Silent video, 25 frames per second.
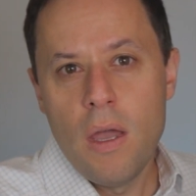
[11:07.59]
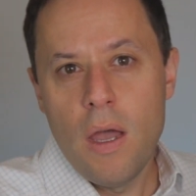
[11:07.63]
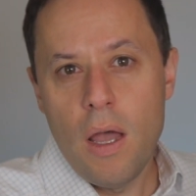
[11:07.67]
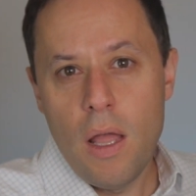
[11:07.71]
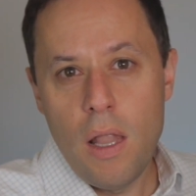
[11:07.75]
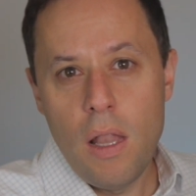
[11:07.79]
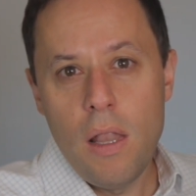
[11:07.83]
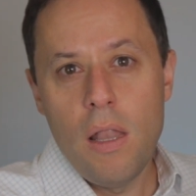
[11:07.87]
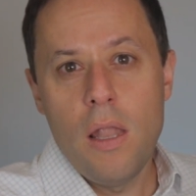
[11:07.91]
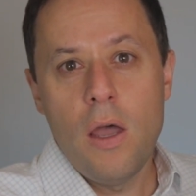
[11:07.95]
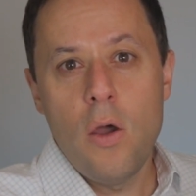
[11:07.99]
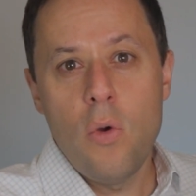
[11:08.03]
A
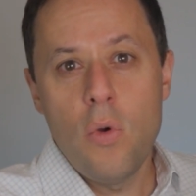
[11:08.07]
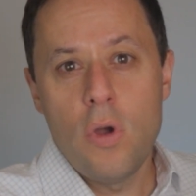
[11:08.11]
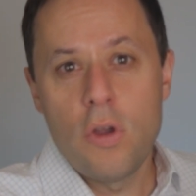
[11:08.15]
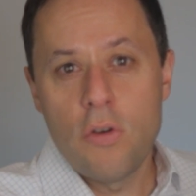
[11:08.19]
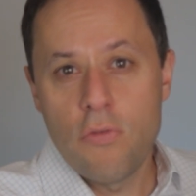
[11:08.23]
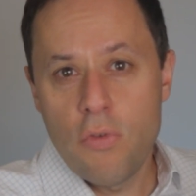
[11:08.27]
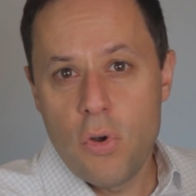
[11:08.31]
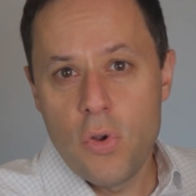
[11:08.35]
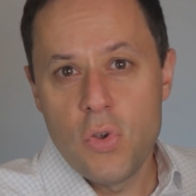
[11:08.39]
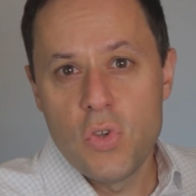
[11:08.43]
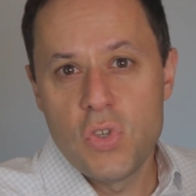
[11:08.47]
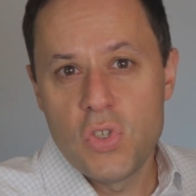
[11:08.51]
lower
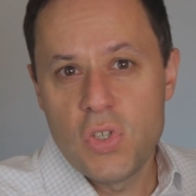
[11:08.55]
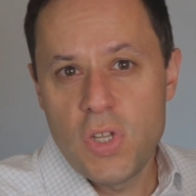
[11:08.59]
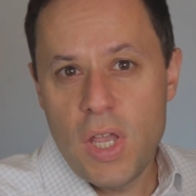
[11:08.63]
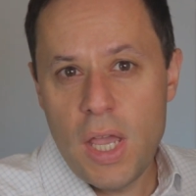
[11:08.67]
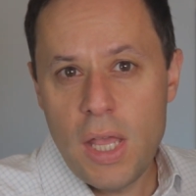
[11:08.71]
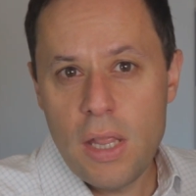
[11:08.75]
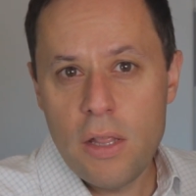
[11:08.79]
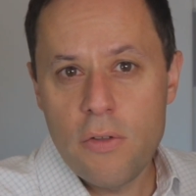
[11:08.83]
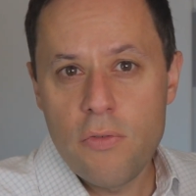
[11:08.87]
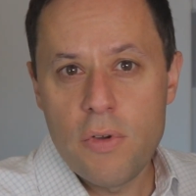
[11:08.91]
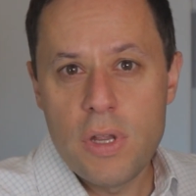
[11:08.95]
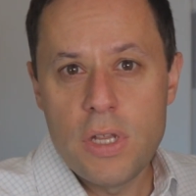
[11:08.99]
gross
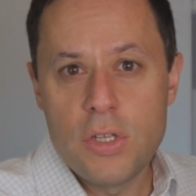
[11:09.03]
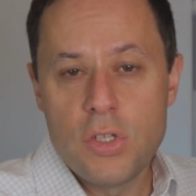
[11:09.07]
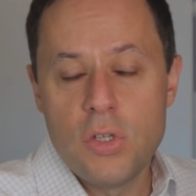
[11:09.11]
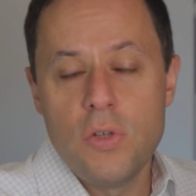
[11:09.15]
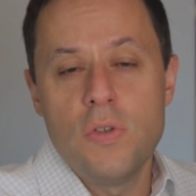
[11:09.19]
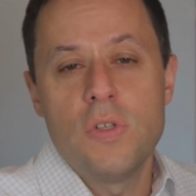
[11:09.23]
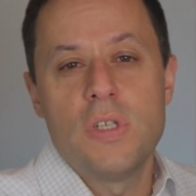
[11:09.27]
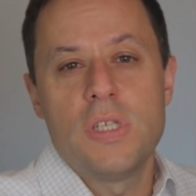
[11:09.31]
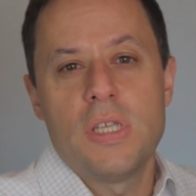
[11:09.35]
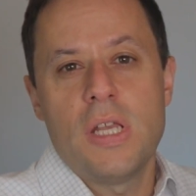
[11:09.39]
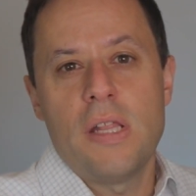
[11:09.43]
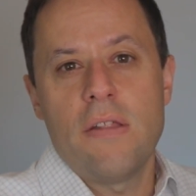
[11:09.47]
salary due
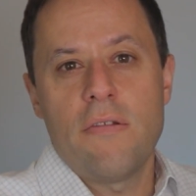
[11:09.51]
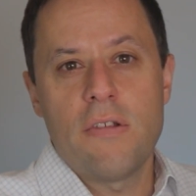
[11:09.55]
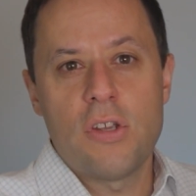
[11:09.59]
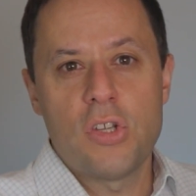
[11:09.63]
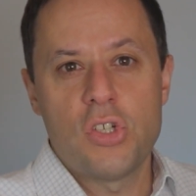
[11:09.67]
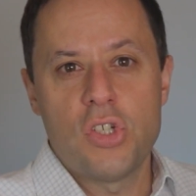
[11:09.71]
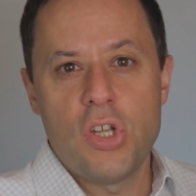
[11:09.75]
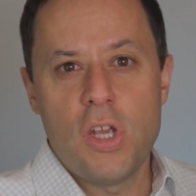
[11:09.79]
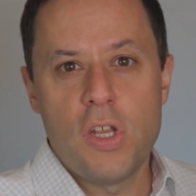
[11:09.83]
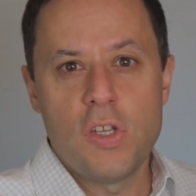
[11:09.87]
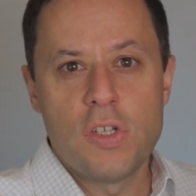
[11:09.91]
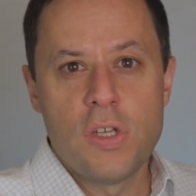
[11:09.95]
to salary
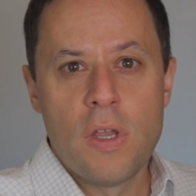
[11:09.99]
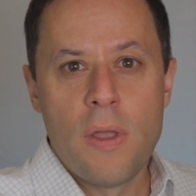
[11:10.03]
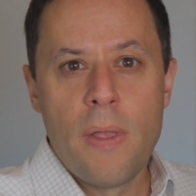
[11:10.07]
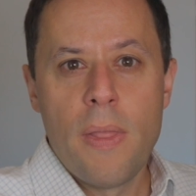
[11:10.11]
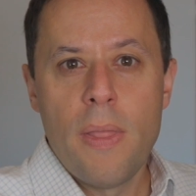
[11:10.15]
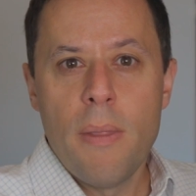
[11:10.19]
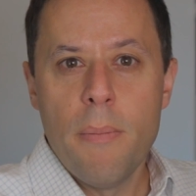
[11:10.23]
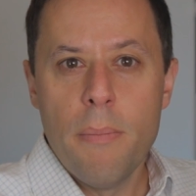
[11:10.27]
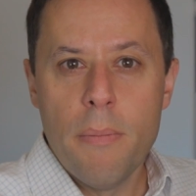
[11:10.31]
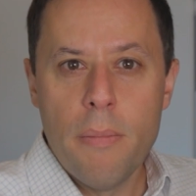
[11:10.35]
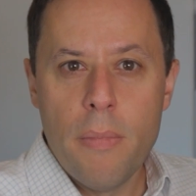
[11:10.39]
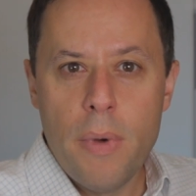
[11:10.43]
exchange
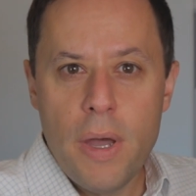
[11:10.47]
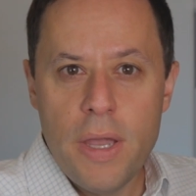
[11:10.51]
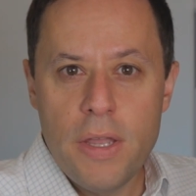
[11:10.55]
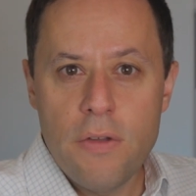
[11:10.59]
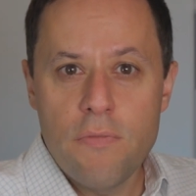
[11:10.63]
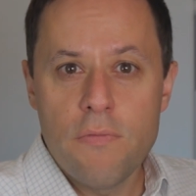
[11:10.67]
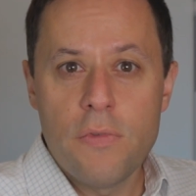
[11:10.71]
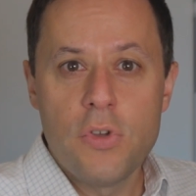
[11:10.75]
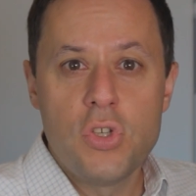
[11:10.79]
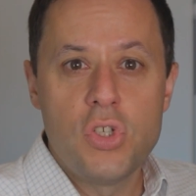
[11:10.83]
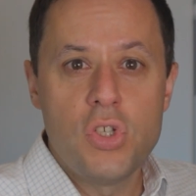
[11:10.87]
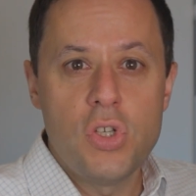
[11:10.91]
might
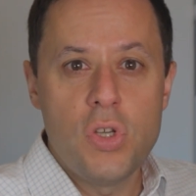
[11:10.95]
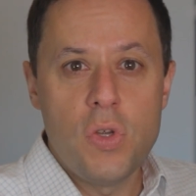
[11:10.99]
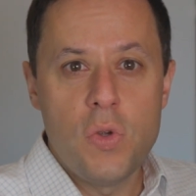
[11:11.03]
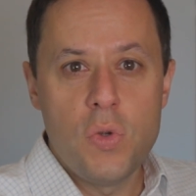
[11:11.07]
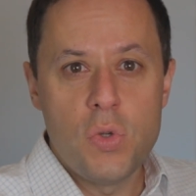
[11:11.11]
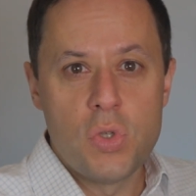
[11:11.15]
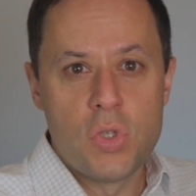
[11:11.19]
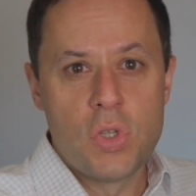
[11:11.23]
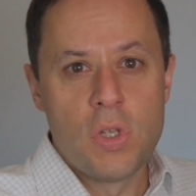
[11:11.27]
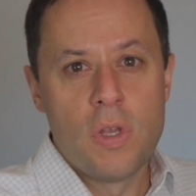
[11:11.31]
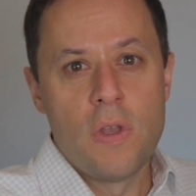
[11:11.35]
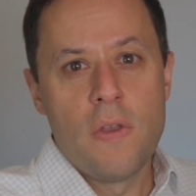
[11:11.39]

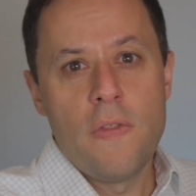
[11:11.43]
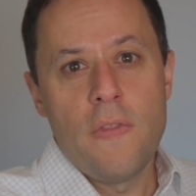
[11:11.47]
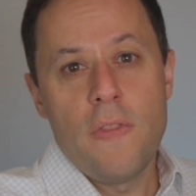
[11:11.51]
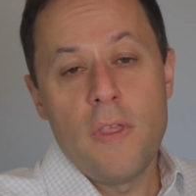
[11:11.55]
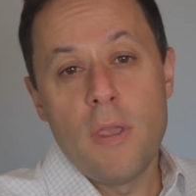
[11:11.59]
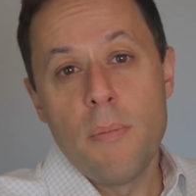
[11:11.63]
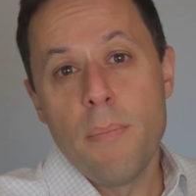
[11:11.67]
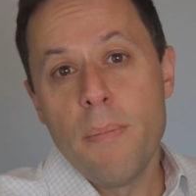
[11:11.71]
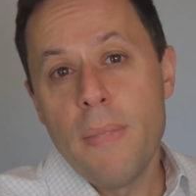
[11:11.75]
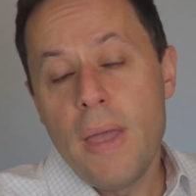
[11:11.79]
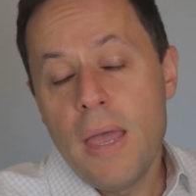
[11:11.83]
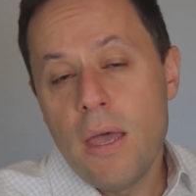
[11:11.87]
reduce the
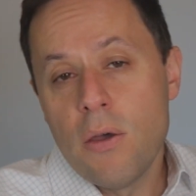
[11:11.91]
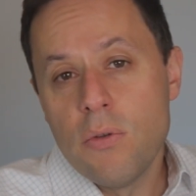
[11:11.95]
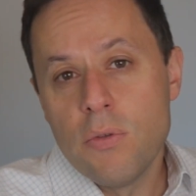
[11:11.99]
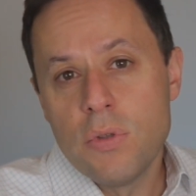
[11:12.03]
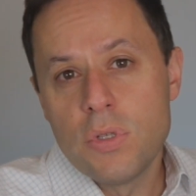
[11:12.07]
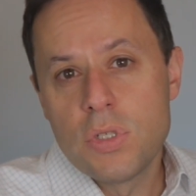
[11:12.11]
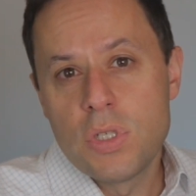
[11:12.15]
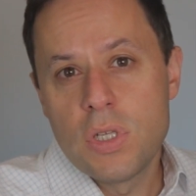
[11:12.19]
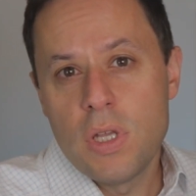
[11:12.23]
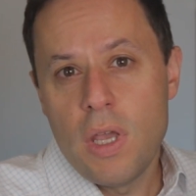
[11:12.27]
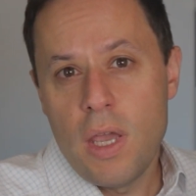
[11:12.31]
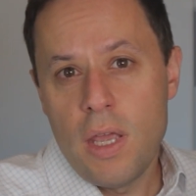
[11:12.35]

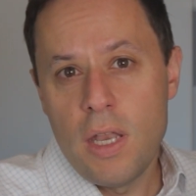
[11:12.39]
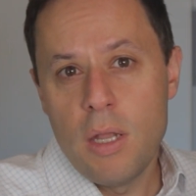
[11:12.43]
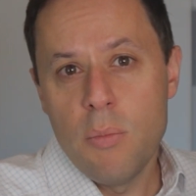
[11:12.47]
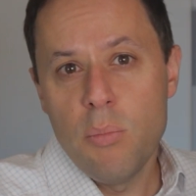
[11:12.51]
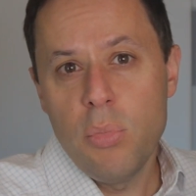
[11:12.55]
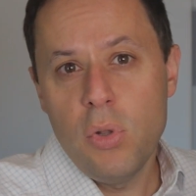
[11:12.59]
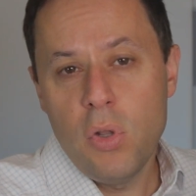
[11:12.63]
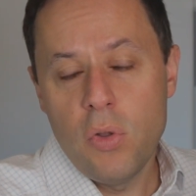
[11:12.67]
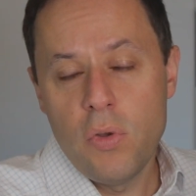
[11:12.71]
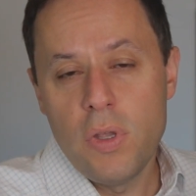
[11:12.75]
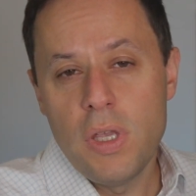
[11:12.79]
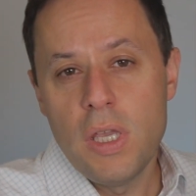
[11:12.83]
amount an
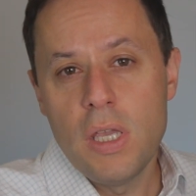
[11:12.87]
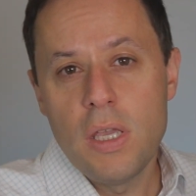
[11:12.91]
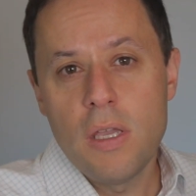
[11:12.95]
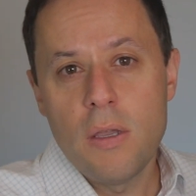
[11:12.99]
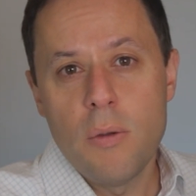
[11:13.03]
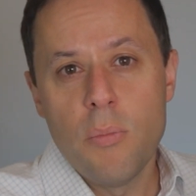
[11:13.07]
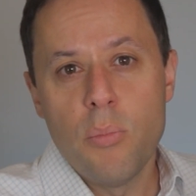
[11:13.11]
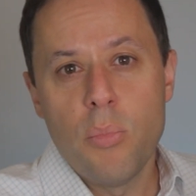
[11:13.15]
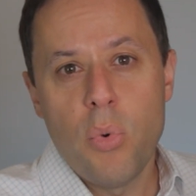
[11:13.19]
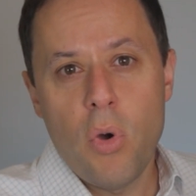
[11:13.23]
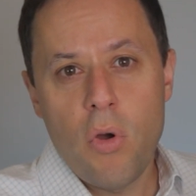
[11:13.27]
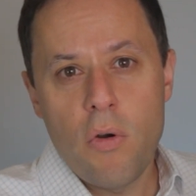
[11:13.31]
employee
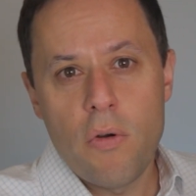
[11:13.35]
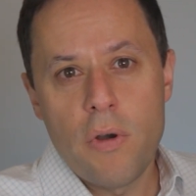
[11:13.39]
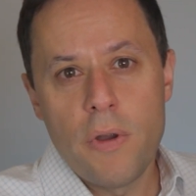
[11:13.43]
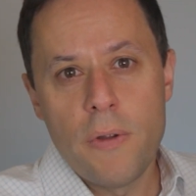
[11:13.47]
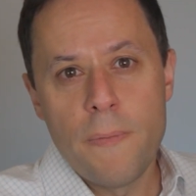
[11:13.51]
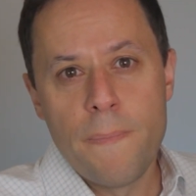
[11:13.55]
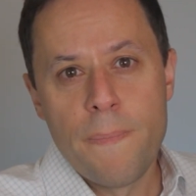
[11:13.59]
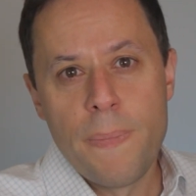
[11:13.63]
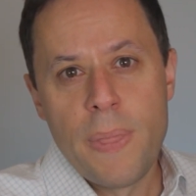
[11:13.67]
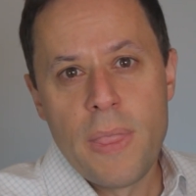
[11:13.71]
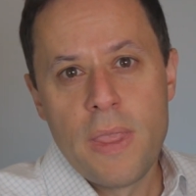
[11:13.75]
can borrow.